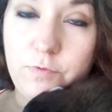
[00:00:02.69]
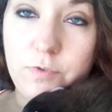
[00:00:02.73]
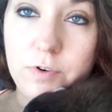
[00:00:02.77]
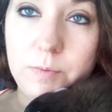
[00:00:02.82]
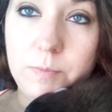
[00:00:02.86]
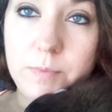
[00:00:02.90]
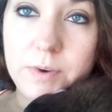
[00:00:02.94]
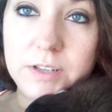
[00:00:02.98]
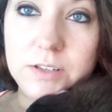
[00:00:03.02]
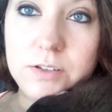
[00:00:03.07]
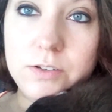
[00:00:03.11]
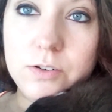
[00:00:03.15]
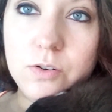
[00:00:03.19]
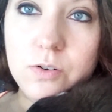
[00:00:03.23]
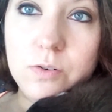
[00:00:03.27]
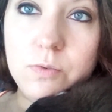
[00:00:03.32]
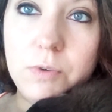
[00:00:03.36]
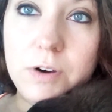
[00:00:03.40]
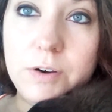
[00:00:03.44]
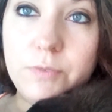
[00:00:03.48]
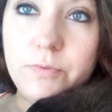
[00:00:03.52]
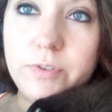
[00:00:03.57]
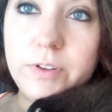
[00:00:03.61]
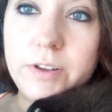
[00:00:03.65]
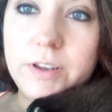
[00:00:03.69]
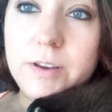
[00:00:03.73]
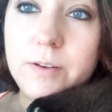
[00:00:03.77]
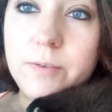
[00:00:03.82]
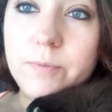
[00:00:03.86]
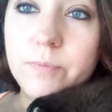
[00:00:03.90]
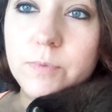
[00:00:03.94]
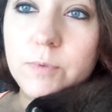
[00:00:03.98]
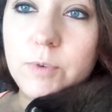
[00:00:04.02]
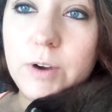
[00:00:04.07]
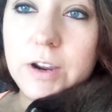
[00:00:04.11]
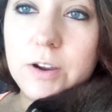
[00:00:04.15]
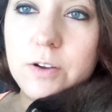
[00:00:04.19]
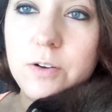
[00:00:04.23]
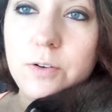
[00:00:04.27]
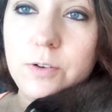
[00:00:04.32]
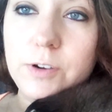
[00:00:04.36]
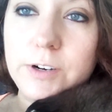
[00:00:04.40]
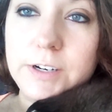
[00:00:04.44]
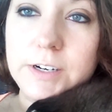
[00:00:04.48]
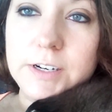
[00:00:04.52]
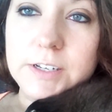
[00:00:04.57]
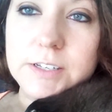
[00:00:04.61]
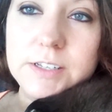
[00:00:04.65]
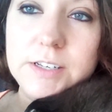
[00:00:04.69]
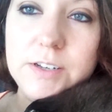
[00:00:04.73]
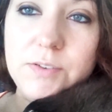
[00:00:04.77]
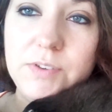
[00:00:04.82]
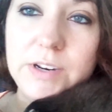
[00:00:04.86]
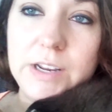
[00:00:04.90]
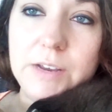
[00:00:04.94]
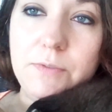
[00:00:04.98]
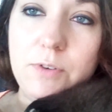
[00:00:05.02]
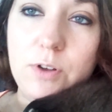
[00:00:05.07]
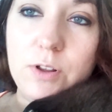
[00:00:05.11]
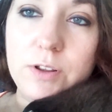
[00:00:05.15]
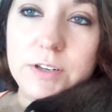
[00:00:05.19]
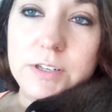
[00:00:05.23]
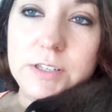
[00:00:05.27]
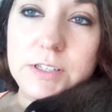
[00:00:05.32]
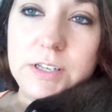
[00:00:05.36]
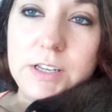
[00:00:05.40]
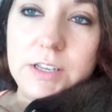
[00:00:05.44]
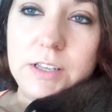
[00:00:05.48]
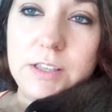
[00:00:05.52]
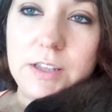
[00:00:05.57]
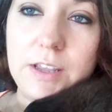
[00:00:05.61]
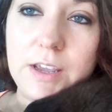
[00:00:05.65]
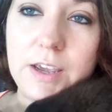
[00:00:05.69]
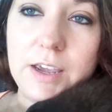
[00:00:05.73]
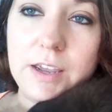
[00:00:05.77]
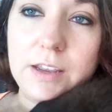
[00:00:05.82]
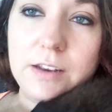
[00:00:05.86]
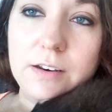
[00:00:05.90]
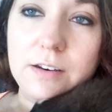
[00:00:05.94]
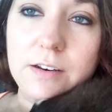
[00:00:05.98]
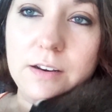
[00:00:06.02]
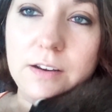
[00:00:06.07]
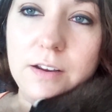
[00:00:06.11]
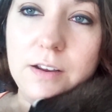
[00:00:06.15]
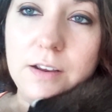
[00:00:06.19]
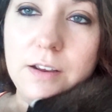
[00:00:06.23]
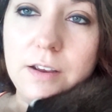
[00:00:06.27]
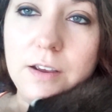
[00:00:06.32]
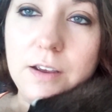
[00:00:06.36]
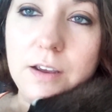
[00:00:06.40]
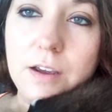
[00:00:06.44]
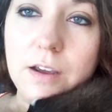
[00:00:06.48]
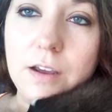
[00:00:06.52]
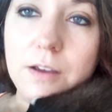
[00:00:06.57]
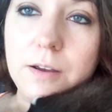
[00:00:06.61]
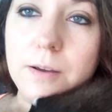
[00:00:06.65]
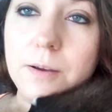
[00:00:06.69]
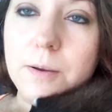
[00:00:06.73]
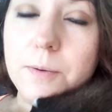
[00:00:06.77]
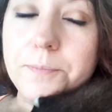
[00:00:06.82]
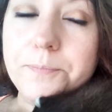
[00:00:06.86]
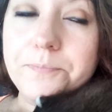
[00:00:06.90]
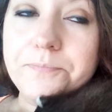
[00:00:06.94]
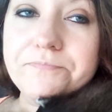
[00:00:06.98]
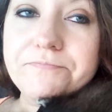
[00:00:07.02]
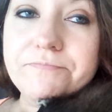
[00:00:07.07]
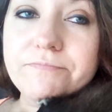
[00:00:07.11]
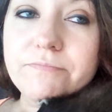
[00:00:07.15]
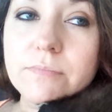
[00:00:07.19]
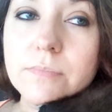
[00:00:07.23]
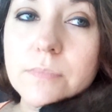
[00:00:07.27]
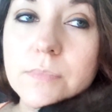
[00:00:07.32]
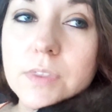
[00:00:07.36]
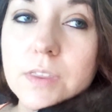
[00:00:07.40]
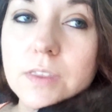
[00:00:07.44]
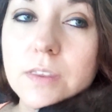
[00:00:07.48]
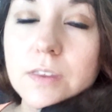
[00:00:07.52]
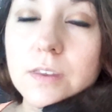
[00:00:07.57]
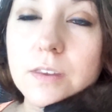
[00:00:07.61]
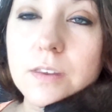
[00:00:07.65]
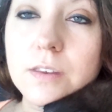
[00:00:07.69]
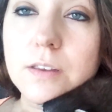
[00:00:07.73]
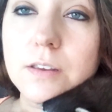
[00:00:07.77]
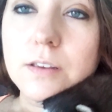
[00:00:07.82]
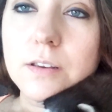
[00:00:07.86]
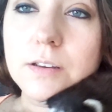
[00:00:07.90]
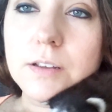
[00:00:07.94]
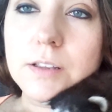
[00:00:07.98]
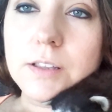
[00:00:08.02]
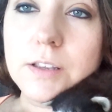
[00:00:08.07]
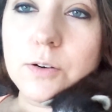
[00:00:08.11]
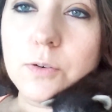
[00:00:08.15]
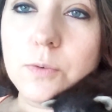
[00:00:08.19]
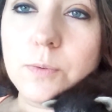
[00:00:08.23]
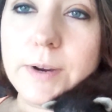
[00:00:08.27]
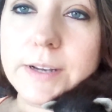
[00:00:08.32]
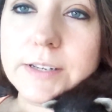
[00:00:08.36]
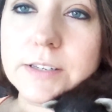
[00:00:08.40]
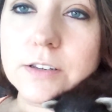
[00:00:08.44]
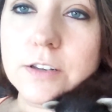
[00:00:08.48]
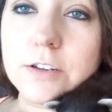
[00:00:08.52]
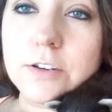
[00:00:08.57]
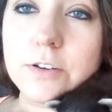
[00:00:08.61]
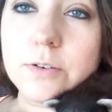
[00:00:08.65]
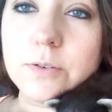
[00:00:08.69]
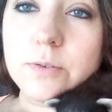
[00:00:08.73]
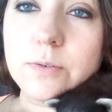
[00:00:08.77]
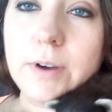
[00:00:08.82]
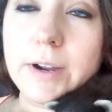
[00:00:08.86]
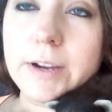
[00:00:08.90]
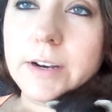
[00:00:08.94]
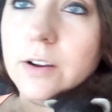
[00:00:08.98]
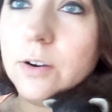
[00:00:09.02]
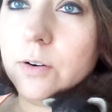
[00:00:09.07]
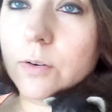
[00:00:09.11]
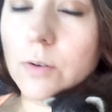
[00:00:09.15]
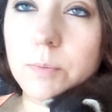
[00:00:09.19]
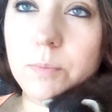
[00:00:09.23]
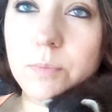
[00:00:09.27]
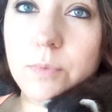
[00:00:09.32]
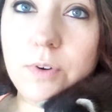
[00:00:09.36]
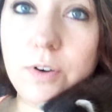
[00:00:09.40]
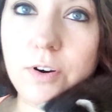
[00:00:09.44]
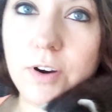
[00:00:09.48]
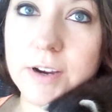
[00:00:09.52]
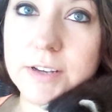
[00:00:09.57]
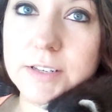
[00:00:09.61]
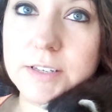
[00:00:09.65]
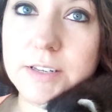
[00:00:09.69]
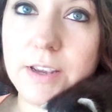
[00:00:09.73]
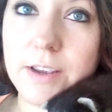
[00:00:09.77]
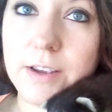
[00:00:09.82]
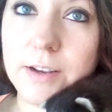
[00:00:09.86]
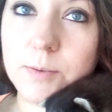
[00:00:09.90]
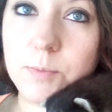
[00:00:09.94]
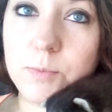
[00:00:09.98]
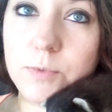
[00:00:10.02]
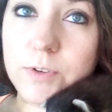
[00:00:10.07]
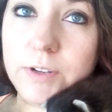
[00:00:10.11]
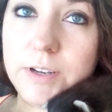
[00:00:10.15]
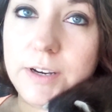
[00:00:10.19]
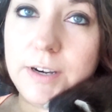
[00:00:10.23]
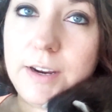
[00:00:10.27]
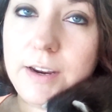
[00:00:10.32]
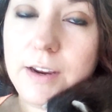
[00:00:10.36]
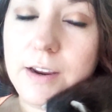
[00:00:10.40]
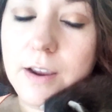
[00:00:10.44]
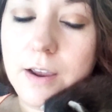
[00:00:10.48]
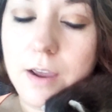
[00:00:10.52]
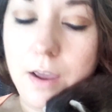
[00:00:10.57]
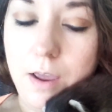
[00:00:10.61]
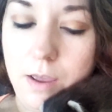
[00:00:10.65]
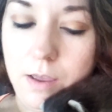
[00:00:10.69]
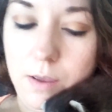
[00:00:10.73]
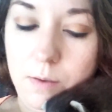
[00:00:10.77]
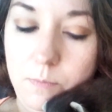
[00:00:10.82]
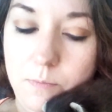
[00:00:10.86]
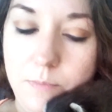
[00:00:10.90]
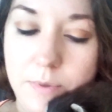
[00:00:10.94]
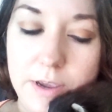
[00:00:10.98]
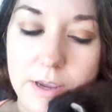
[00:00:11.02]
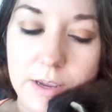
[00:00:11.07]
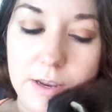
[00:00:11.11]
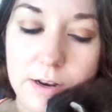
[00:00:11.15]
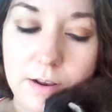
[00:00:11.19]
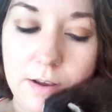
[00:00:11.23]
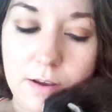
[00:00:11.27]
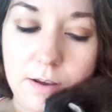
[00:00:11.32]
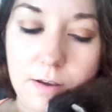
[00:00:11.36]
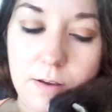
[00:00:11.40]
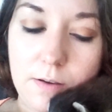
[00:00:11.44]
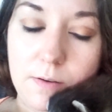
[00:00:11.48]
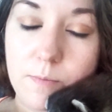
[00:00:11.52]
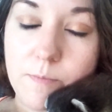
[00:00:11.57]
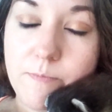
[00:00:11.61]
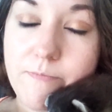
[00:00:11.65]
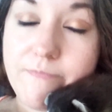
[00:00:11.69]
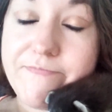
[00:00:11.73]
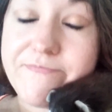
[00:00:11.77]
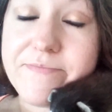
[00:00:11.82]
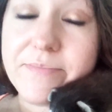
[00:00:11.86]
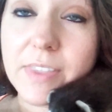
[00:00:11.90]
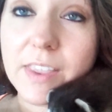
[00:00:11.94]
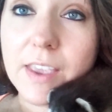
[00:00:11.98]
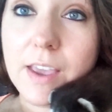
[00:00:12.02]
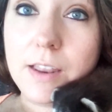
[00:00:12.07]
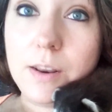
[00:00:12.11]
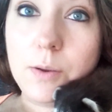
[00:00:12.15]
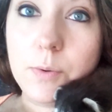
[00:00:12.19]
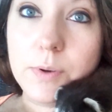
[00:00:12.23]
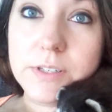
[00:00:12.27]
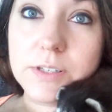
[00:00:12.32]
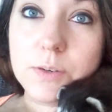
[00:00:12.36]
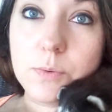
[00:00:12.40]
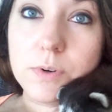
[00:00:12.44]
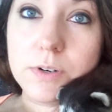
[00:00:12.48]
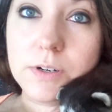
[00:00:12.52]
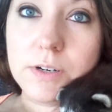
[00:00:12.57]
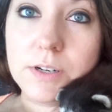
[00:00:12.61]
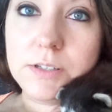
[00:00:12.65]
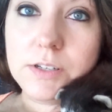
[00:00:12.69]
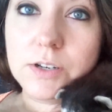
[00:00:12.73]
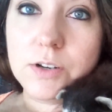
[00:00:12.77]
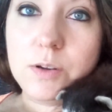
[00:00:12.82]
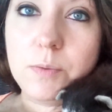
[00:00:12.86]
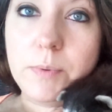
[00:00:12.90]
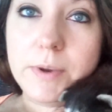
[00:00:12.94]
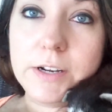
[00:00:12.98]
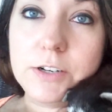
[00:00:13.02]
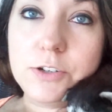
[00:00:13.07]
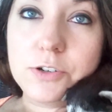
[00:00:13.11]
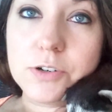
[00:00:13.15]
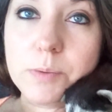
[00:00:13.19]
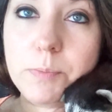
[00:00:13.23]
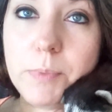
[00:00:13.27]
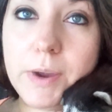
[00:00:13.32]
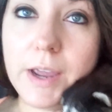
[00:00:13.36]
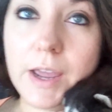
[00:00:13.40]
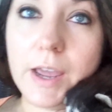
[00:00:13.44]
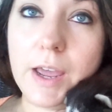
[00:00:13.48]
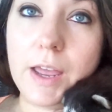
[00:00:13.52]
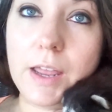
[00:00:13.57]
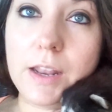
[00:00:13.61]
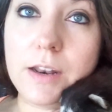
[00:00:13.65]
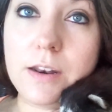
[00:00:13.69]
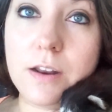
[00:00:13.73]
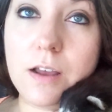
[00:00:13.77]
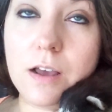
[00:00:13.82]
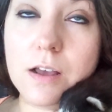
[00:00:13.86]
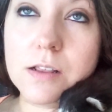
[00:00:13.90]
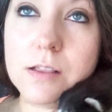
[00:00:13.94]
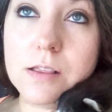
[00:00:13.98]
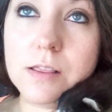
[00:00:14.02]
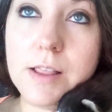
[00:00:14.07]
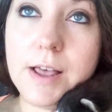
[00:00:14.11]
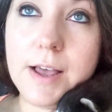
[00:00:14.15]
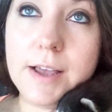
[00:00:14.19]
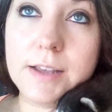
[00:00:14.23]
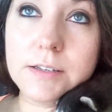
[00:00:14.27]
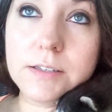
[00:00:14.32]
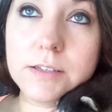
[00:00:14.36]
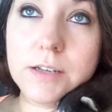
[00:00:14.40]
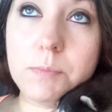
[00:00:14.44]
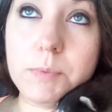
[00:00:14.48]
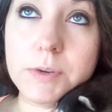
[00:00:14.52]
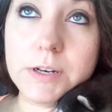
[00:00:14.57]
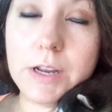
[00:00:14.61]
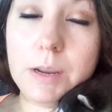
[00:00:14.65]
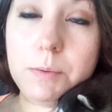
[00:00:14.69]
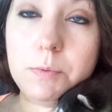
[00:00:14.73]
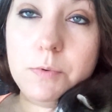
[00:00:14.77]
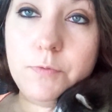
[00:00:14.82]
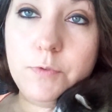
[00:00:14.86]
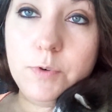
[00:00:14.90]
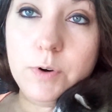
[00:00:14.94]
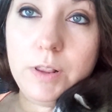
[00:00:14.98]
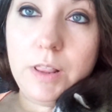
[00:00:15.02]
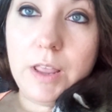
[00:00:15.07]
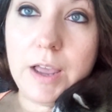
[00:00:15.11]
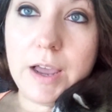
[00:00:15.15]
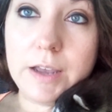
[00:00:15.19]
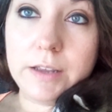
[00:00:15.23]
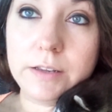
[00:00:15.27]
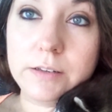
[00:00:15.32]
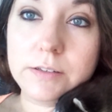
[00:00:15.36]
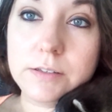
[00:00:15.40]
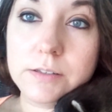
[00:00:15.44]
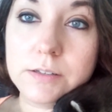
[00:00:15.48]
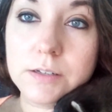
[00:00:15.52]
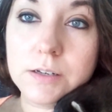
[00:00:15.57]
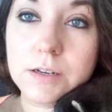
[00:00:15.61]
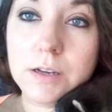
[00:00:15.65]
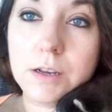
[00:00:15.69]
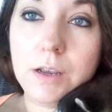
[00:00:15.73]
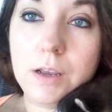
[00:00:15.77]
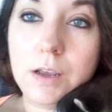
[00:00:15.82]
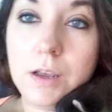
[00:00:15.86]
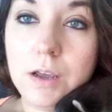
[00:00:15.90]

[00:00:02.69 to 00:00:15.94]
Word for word: Four months old, roughly. Raccoon. He doesn't even have all his teeth yet. Um, little rescue. I know I'm crazy animal lady, but um, anyways, I wanted to tell you about a dream I had not last night, but night before last.